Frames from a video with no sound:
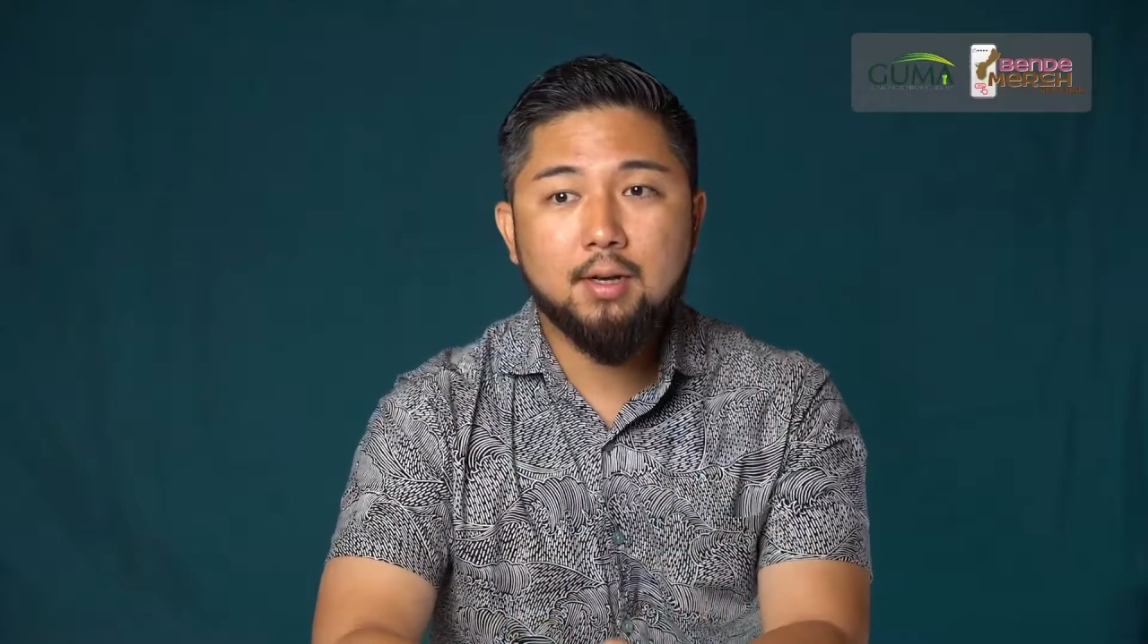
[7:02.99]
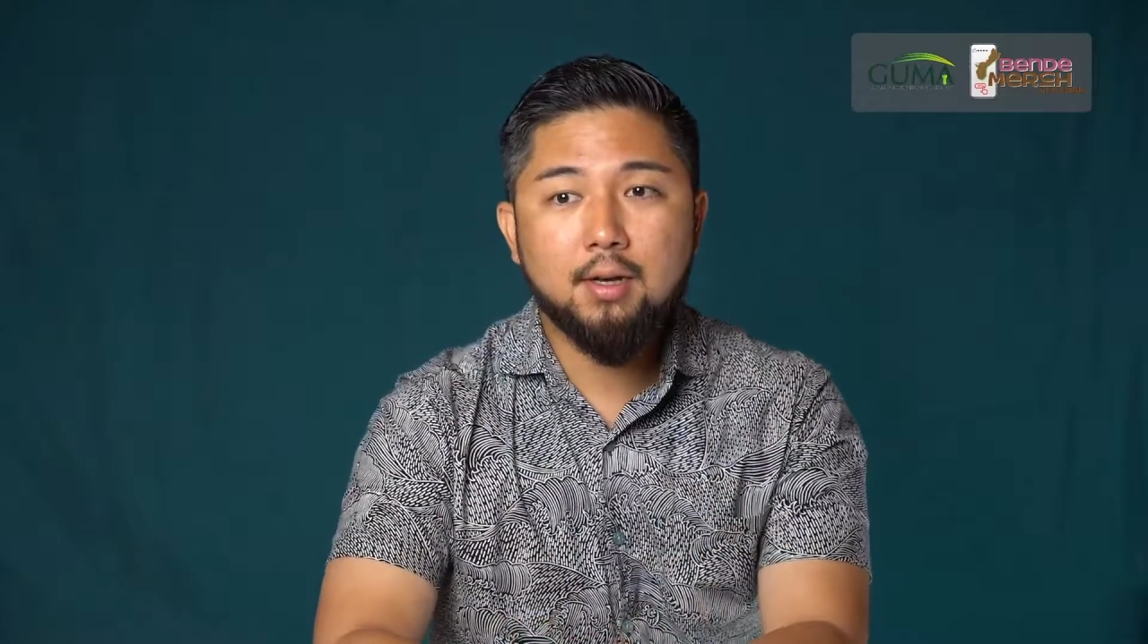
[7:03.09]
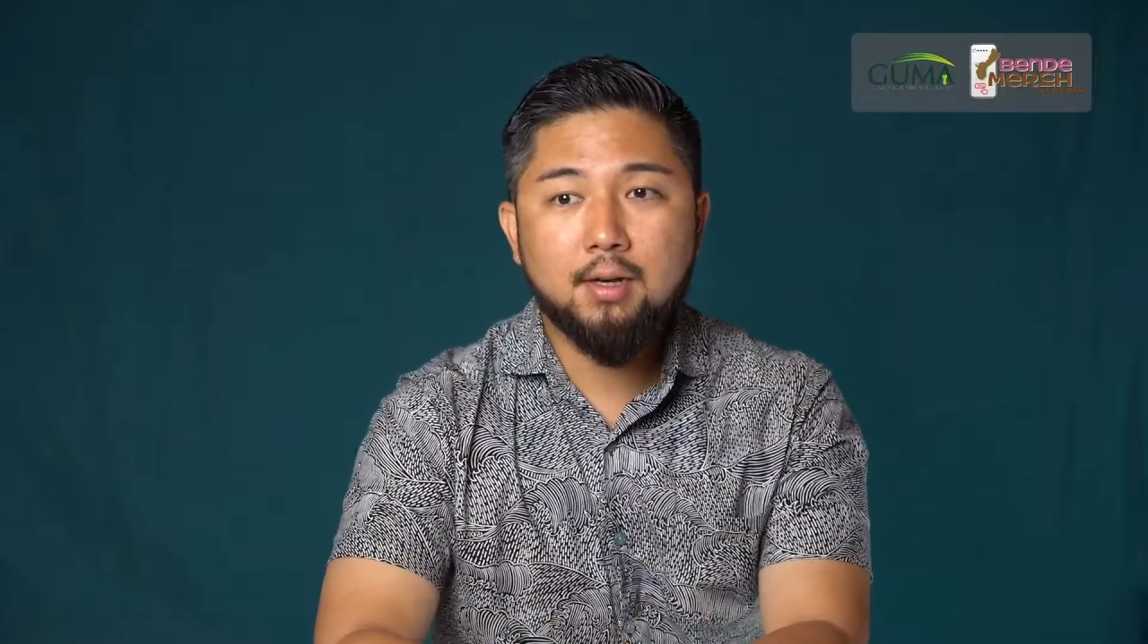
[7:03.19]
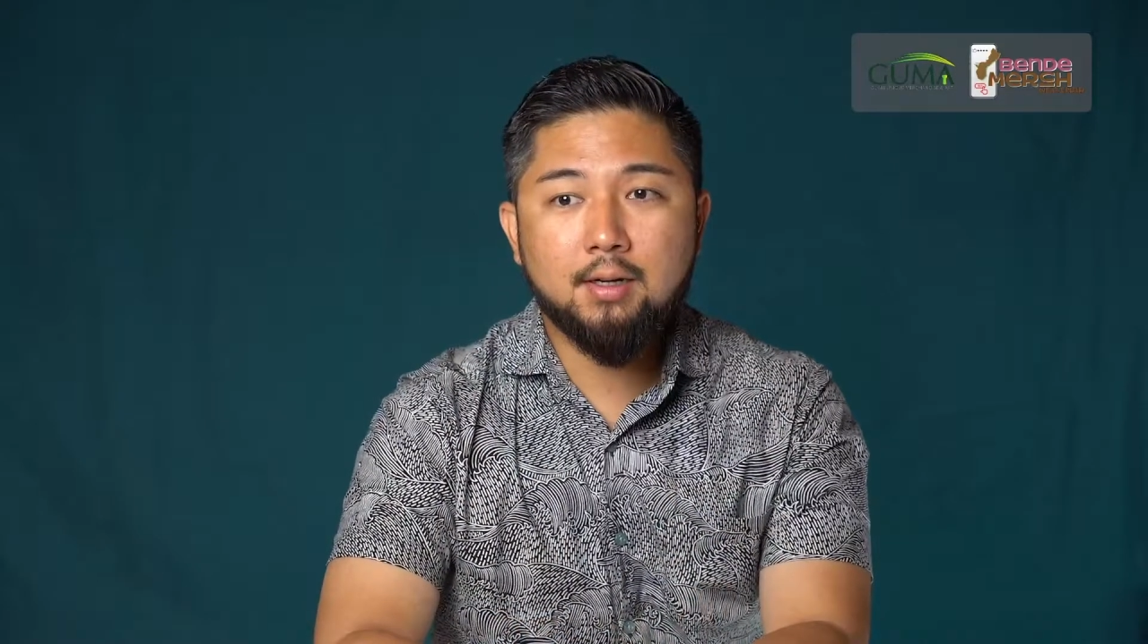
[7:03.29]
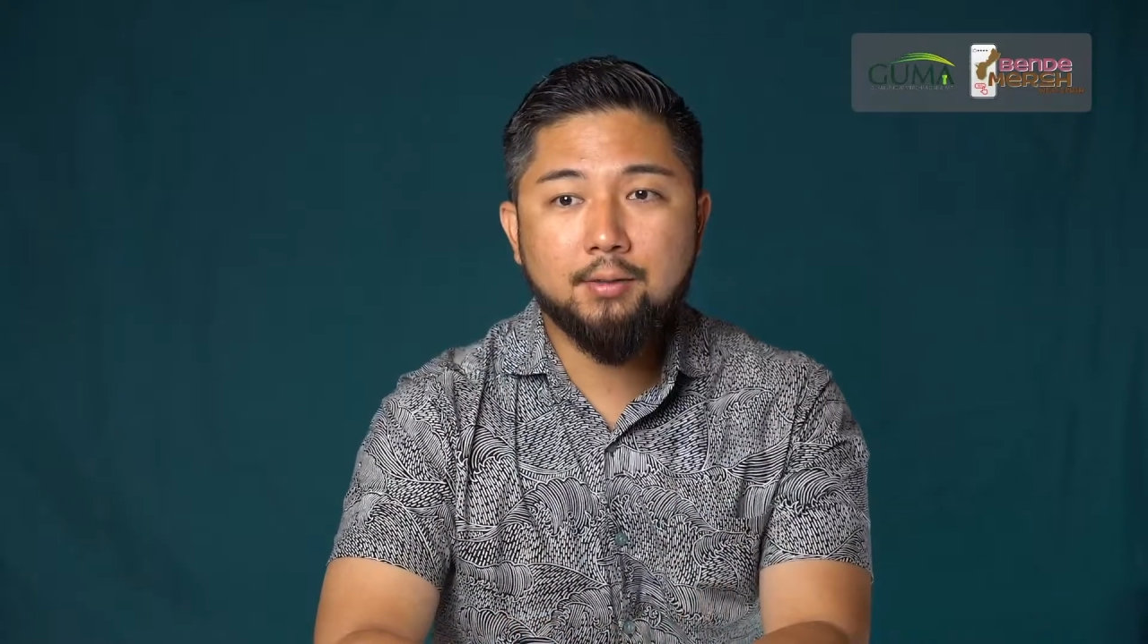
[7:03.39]

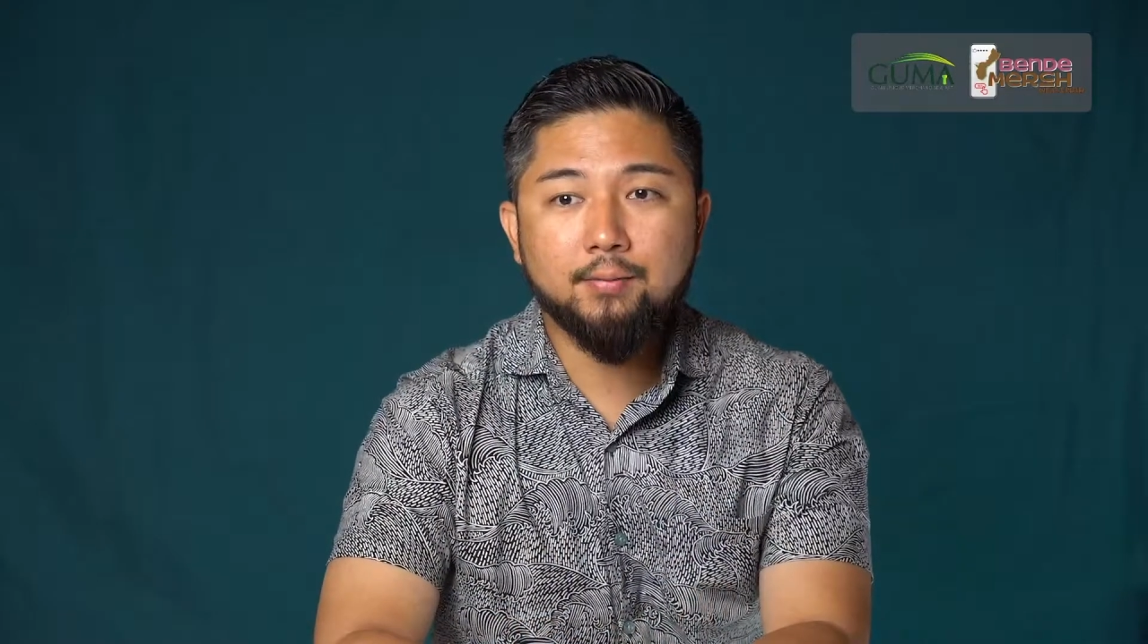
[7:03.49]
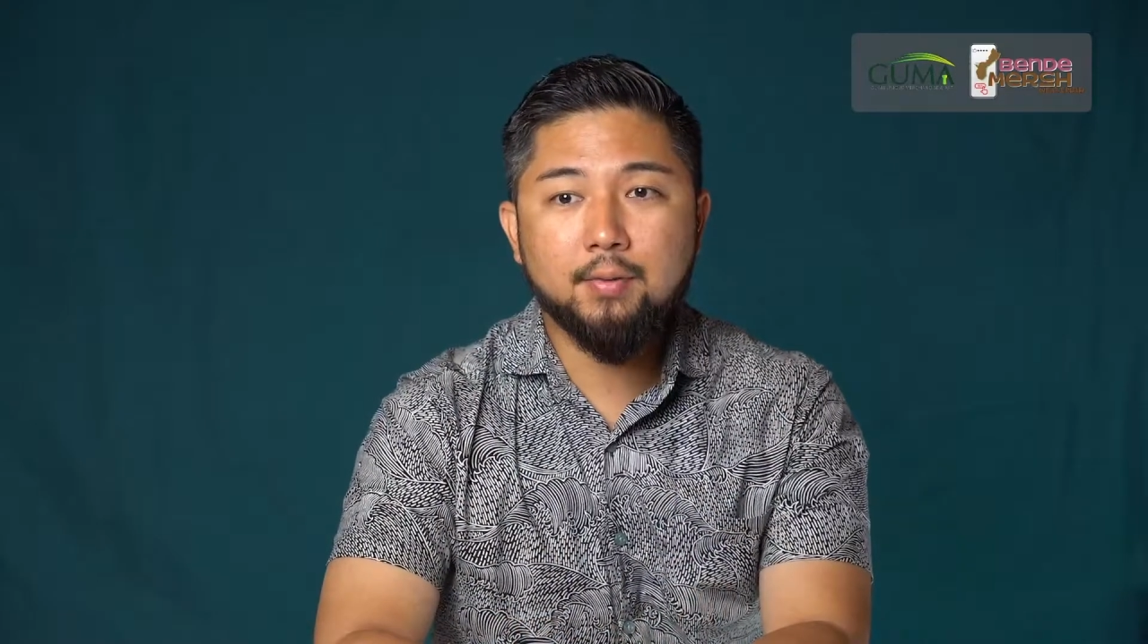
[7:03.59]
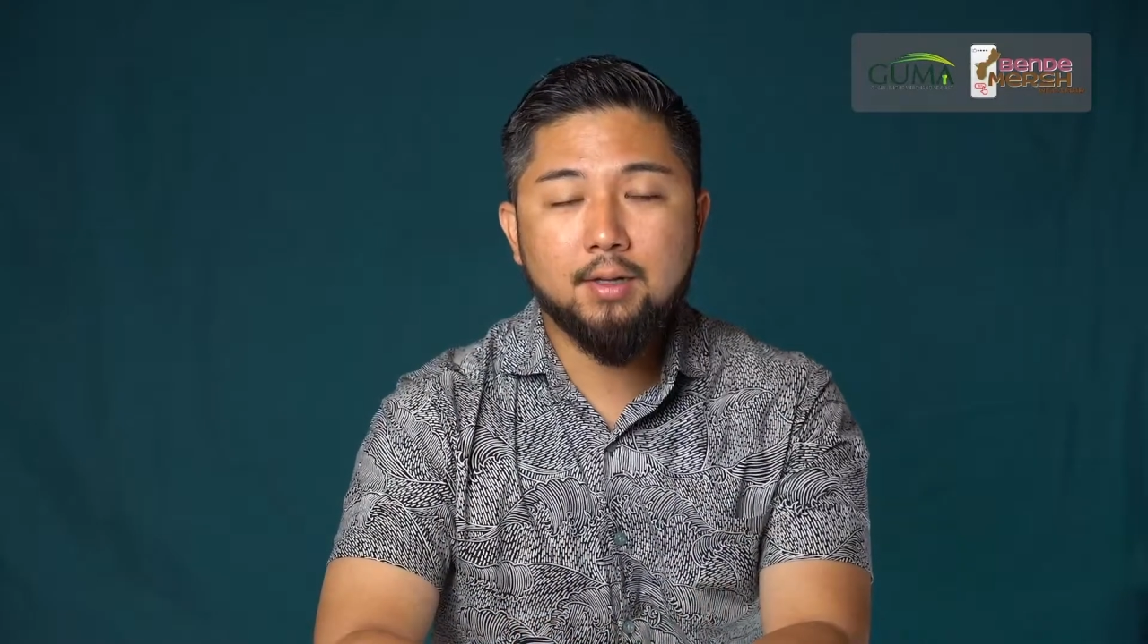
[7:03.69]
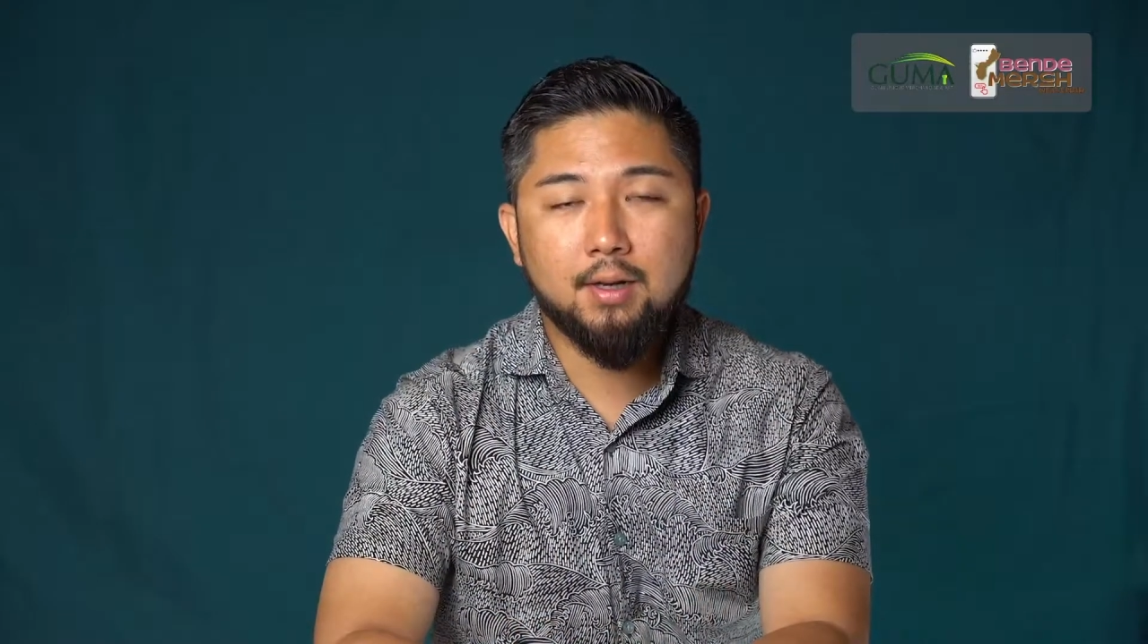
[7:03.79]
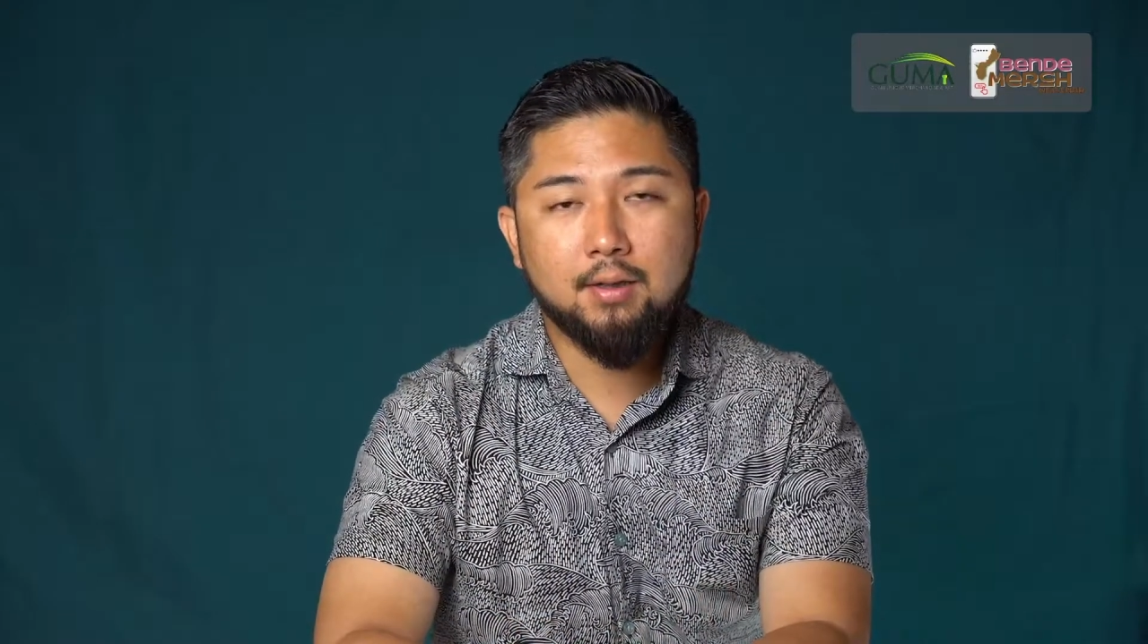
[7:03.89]
And
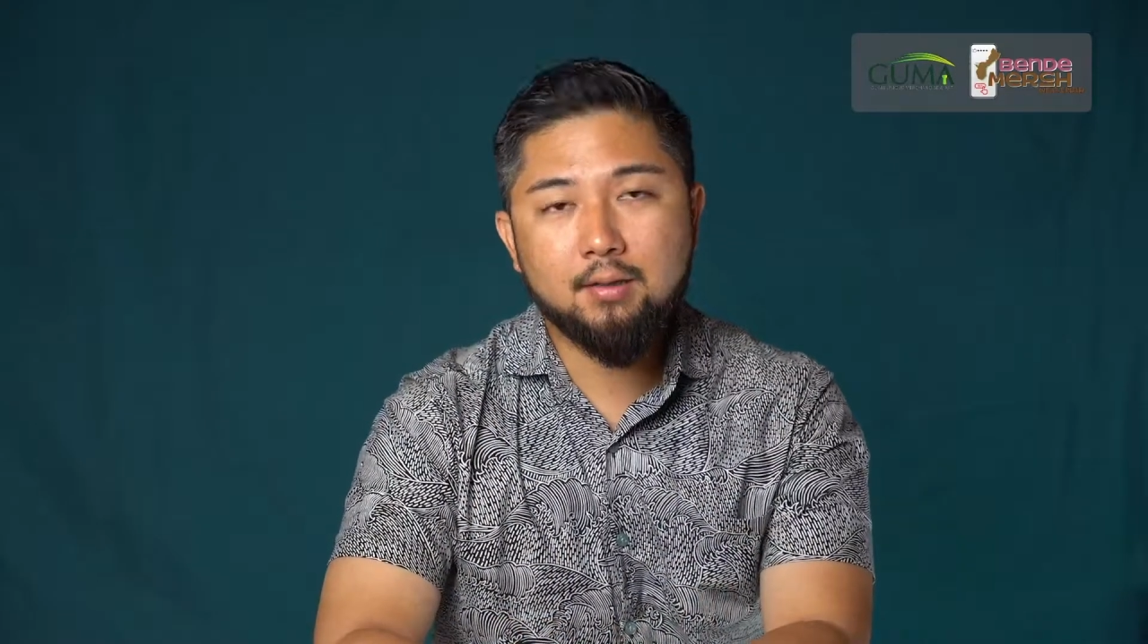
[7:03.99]
I think